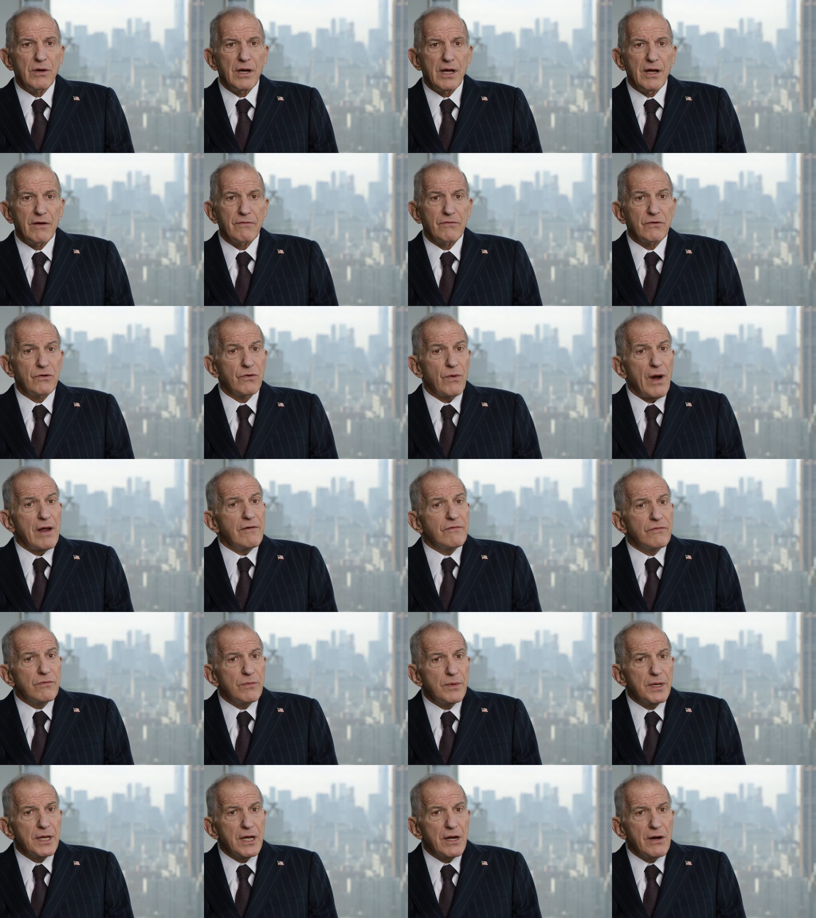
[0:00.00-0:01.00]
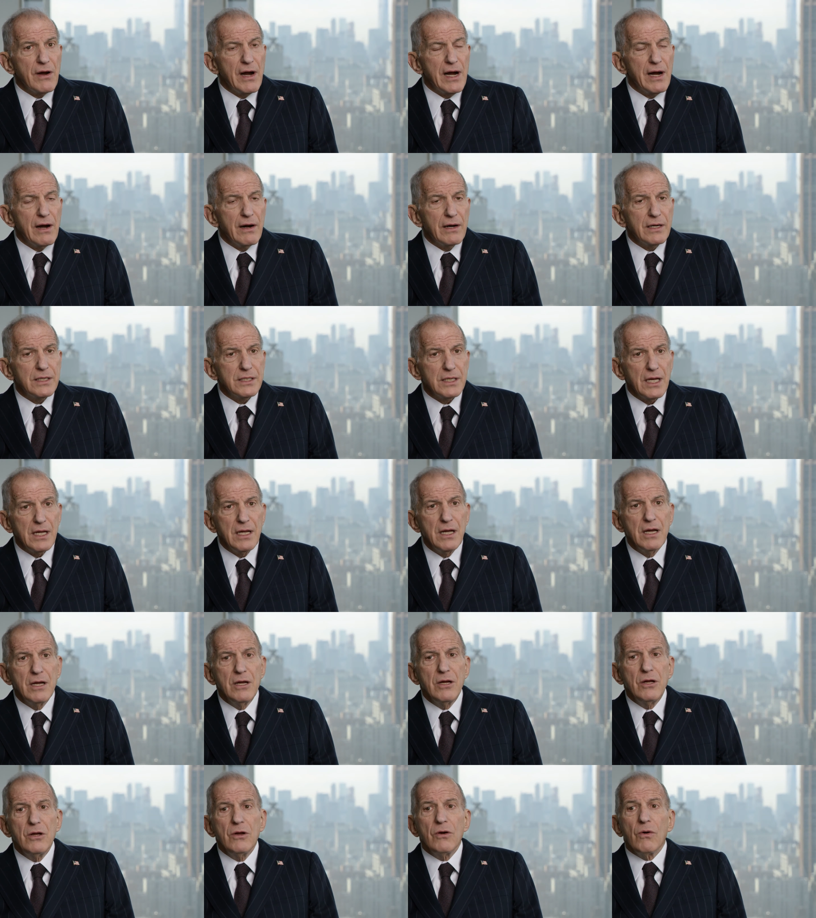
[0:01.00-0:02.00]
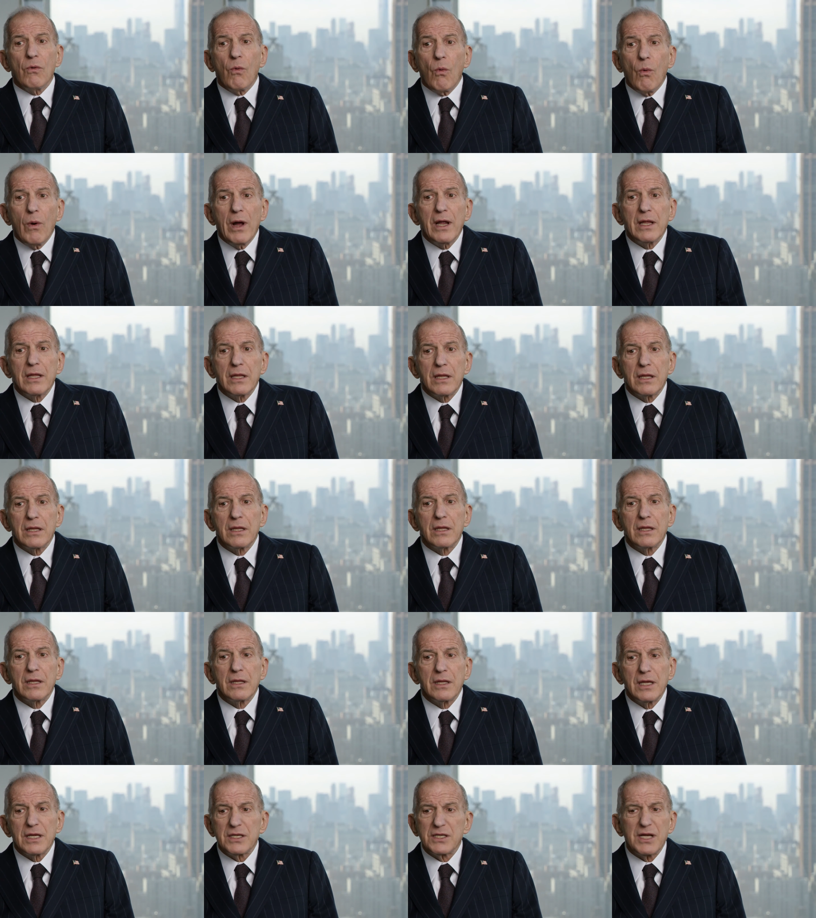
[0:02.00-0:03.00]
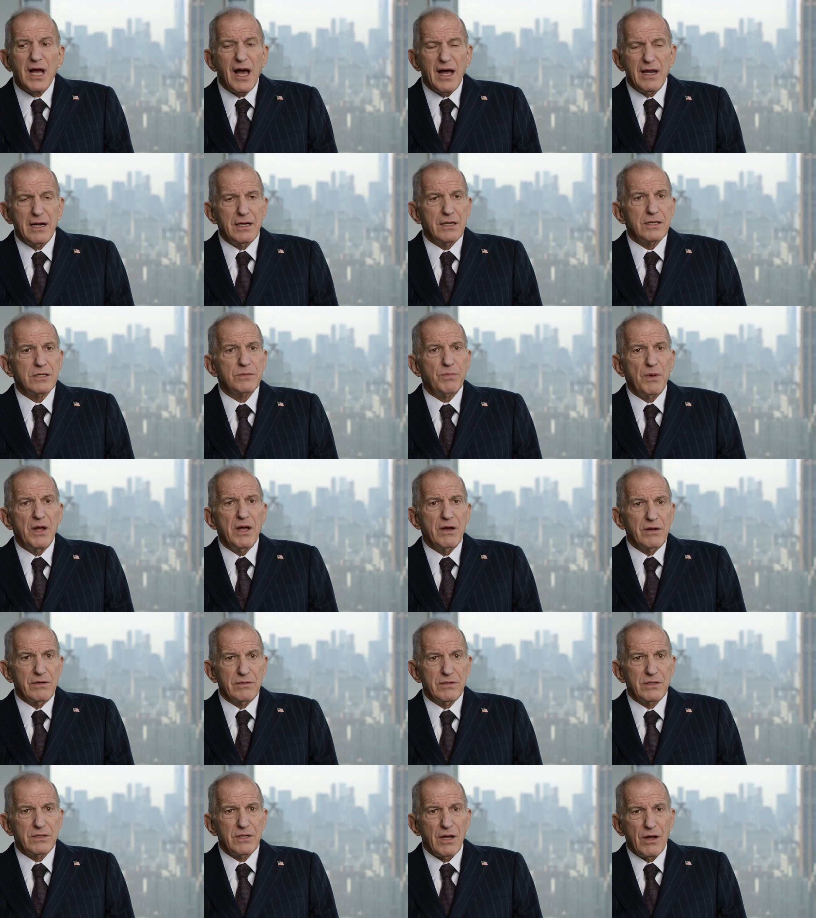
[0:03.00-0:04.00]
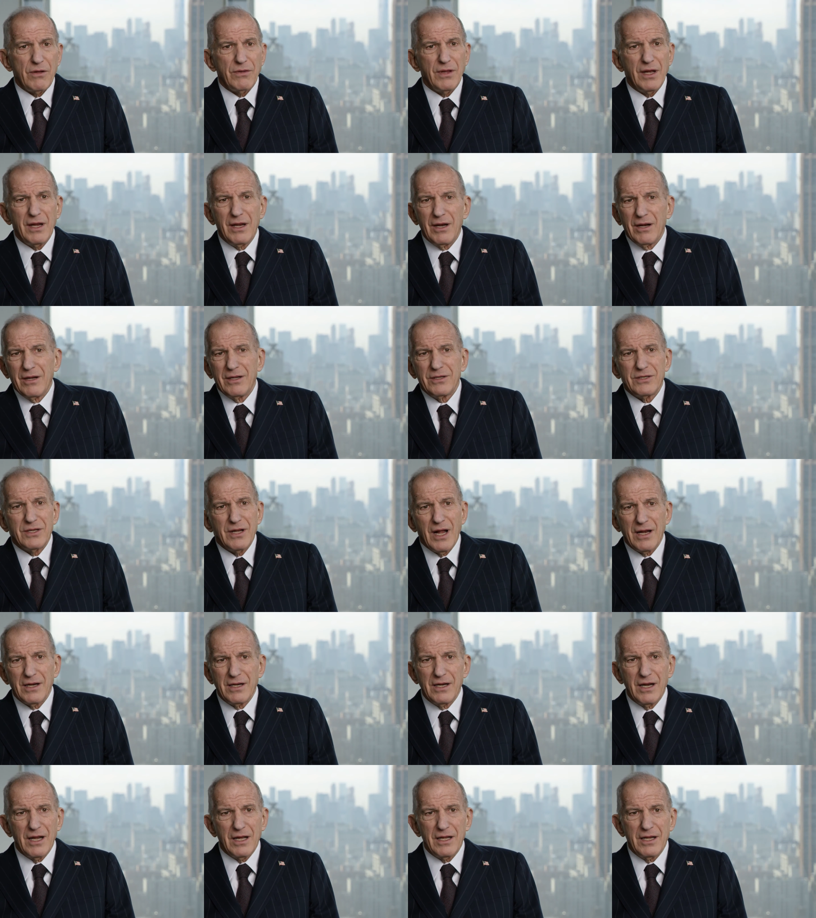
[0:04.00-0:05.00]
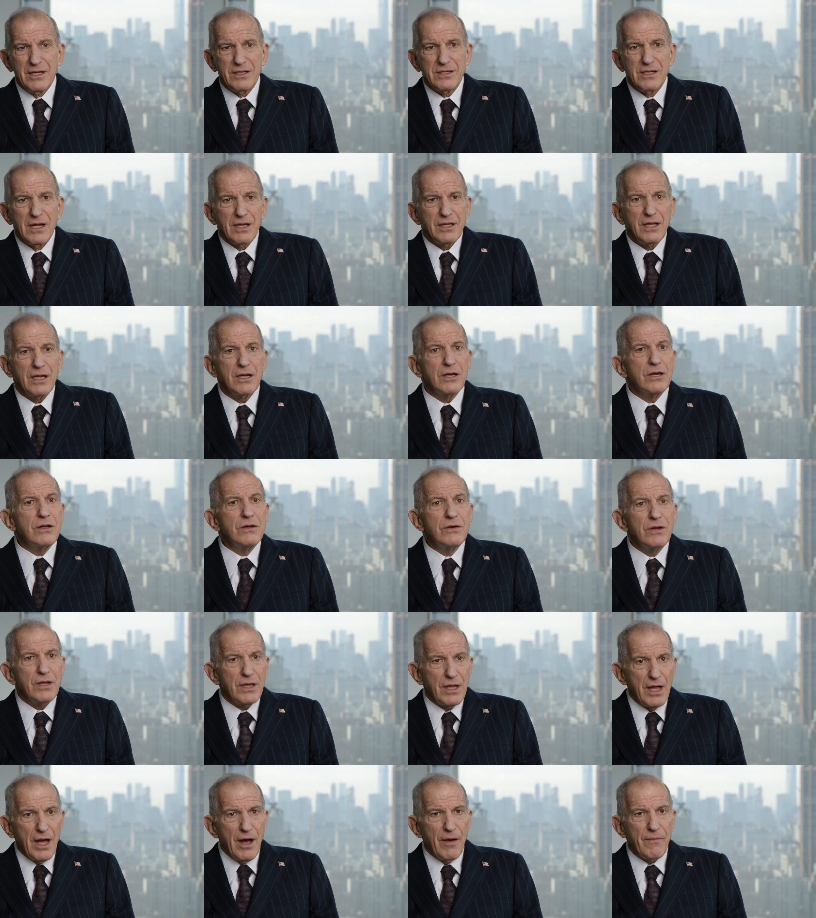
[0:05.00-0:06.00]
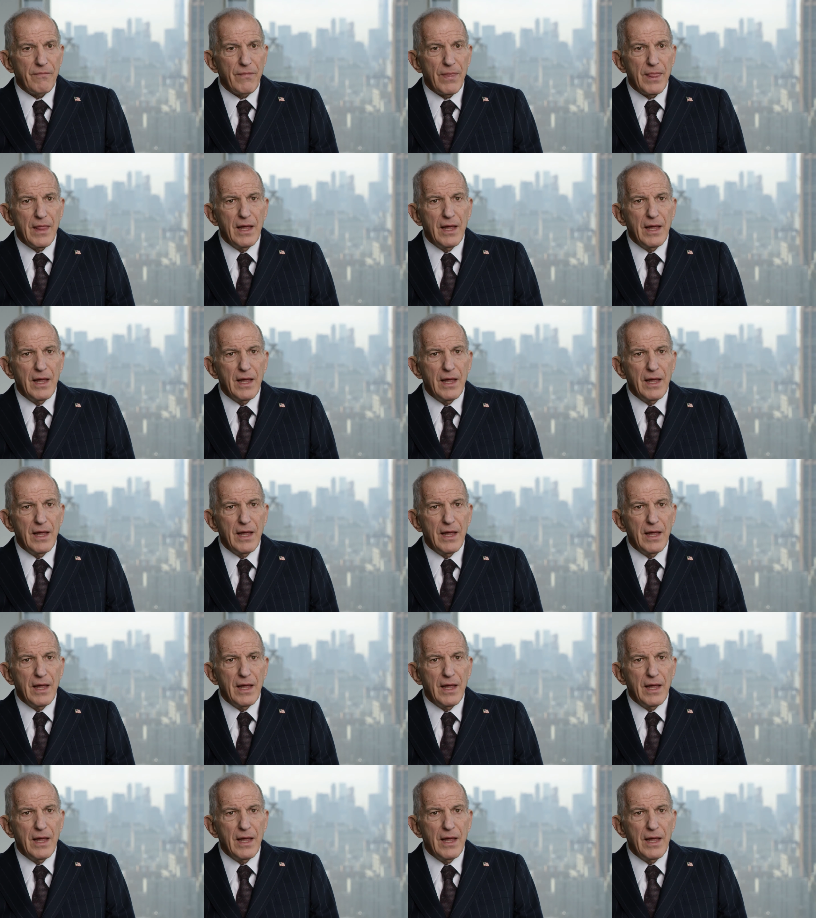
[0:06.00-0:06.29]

have great familiarity with this kind of dispute. So it's nothing new to them.